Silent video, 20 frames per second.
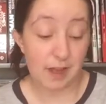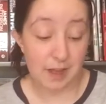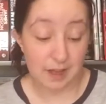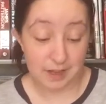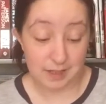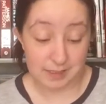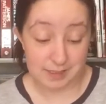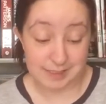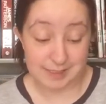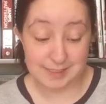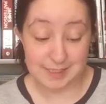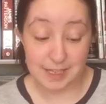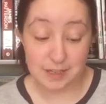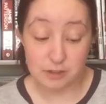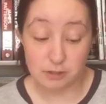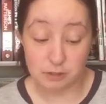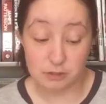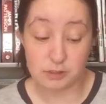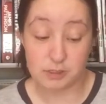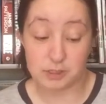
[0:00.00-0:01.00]

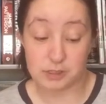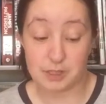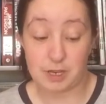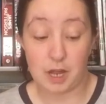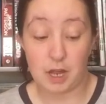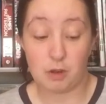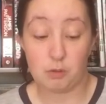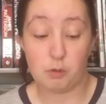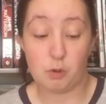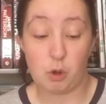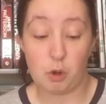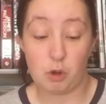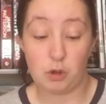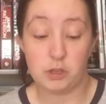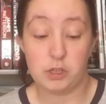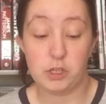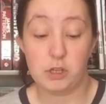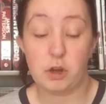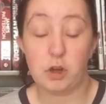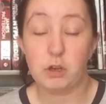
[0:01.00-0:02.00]
settled now on
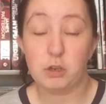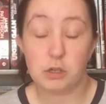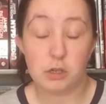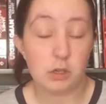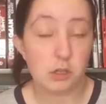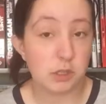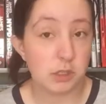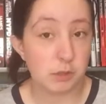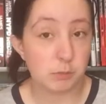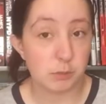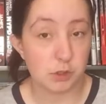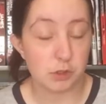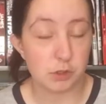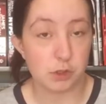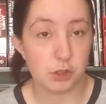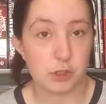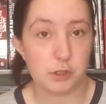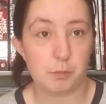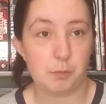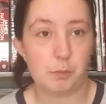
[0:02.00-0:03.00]
The
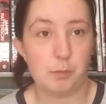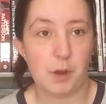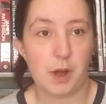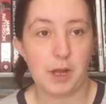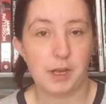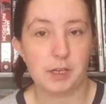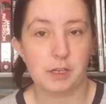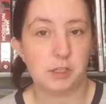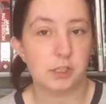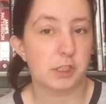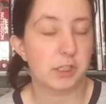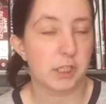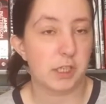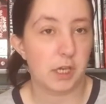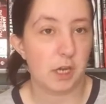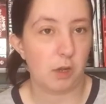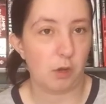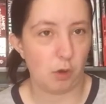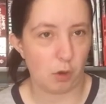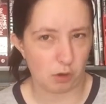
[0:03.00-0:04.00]
Unhoneymooners by Christina
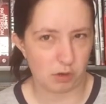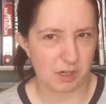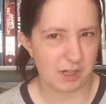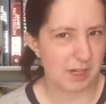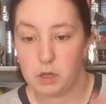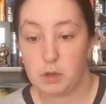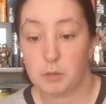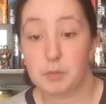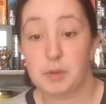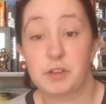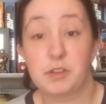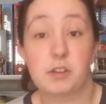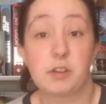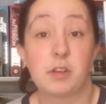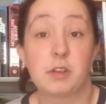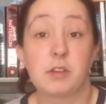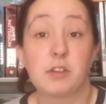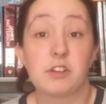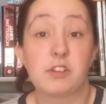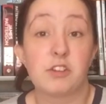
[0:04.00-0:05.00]
Lauren. Basically,
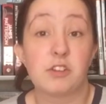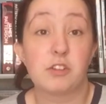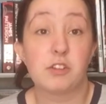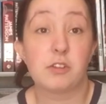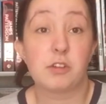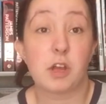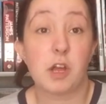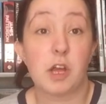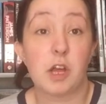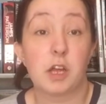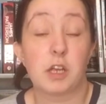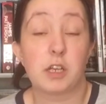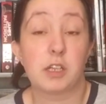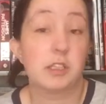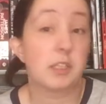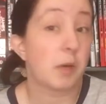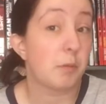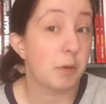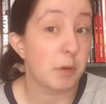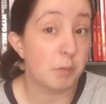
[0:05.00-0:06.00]
this is
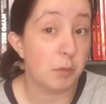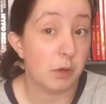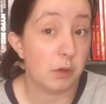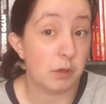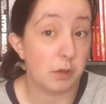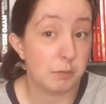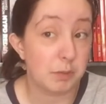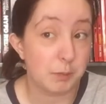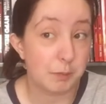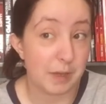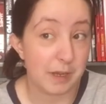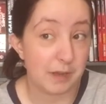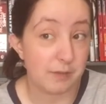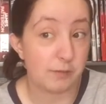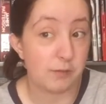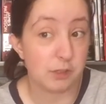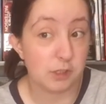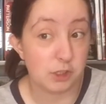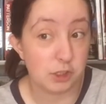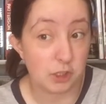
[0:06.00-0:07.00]
Contemporary Book Club's pick for
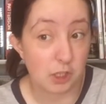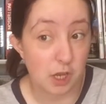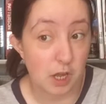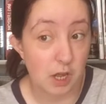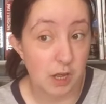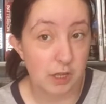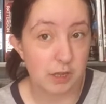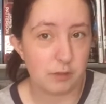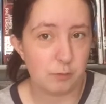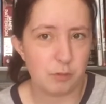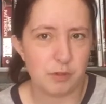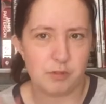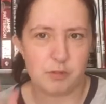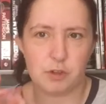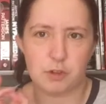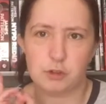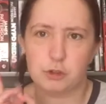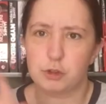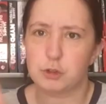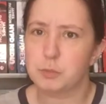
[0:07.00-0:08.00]
July. We've got
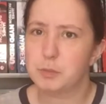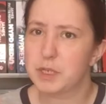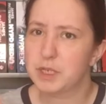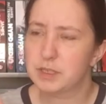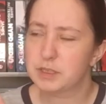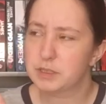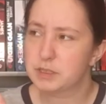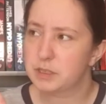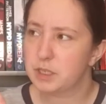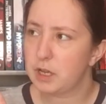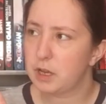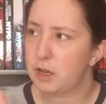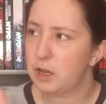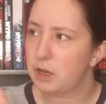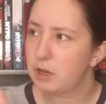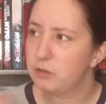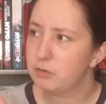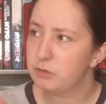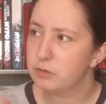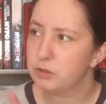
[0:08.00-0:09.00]
2 picks
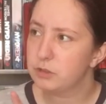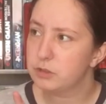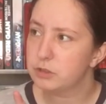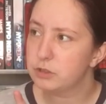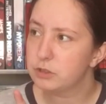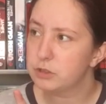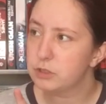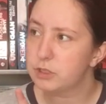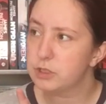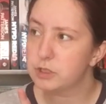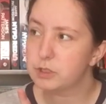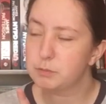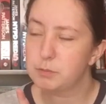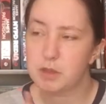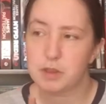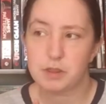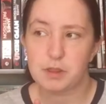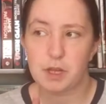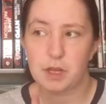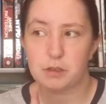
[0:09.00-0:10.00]
for this
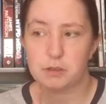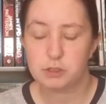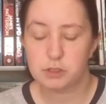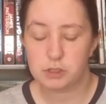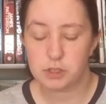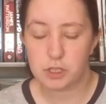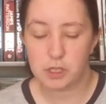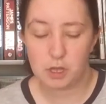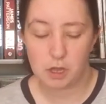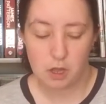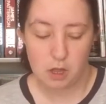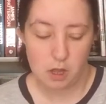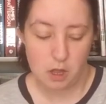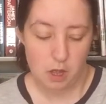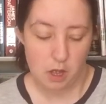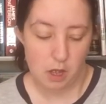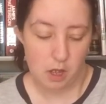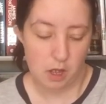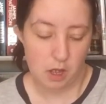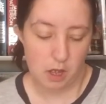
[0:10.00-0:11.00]
month, actually.
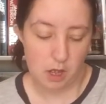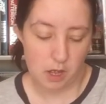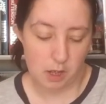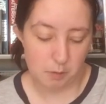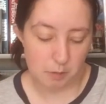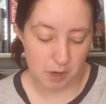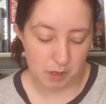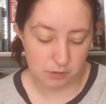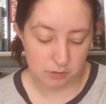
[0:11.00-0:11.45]
I